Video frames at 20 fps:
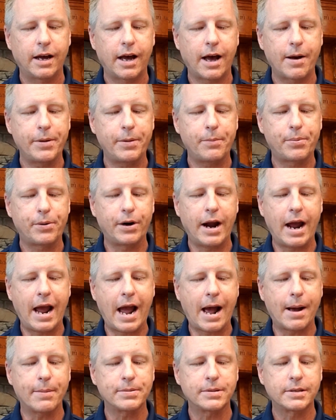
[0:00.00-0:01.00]
I mean,
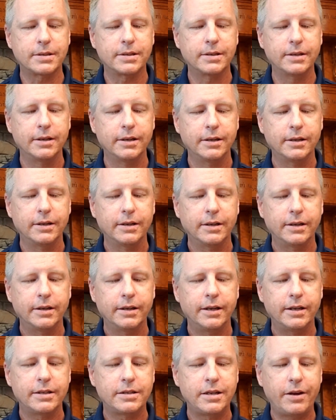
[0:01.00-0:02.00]
perhaps
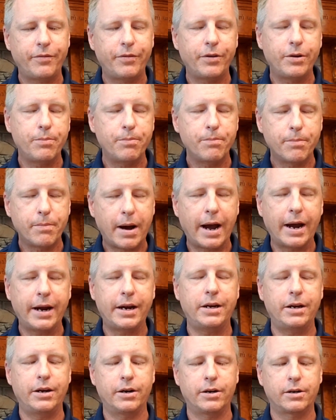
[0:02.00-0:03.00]
it's even
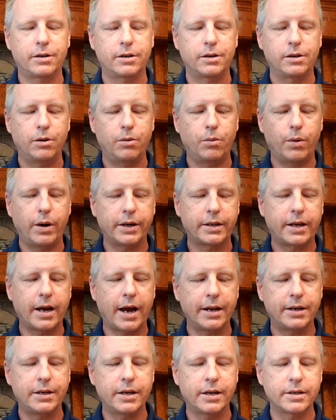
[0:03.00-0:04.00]
mightier what
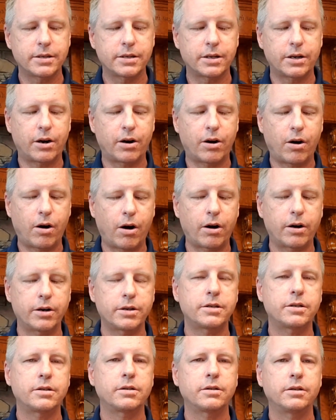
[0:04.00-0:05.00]
God does in our
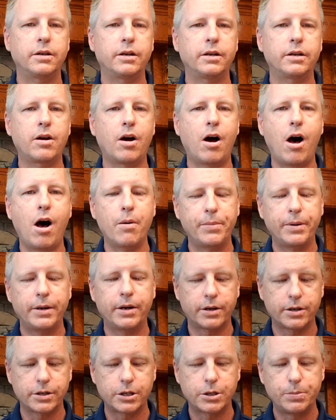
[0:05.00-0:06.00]
hearts in
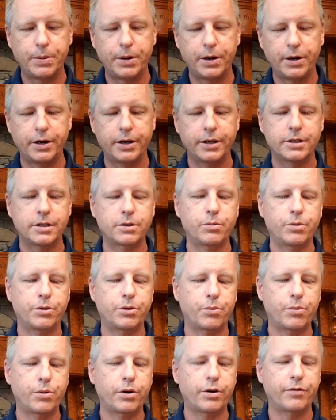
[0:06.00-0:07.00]
calming our spirits with
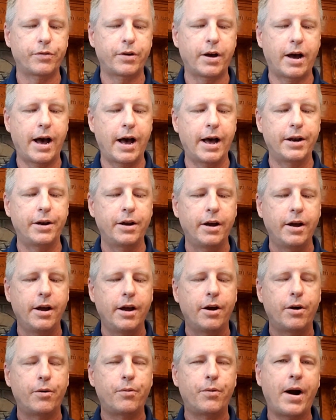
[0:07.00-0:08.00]
the word of God
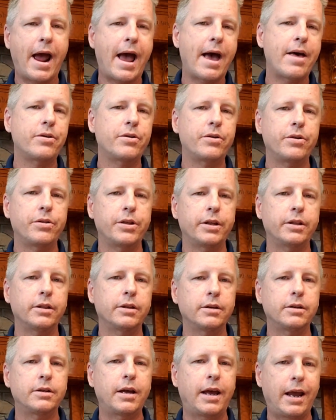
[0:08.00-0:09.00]
rather than
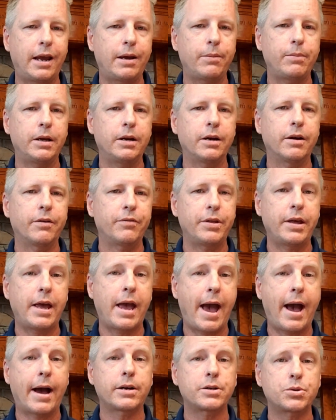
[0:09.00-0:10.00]
the taming of
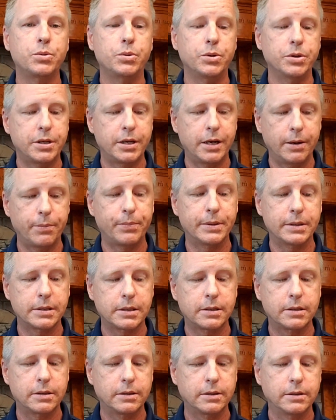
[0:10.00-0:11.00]
the actual
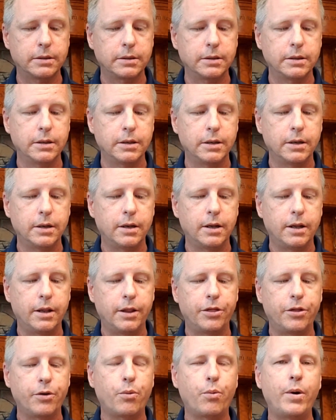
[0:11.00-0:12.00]
tempest.
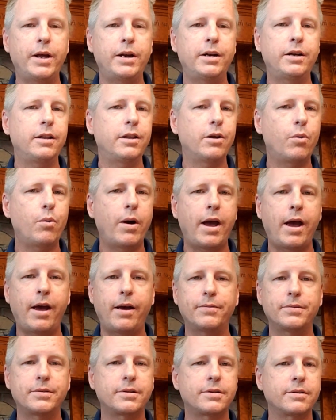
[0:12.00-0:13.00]
The wind and the
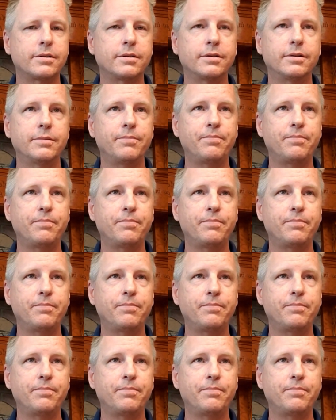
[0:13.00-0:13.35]
waves,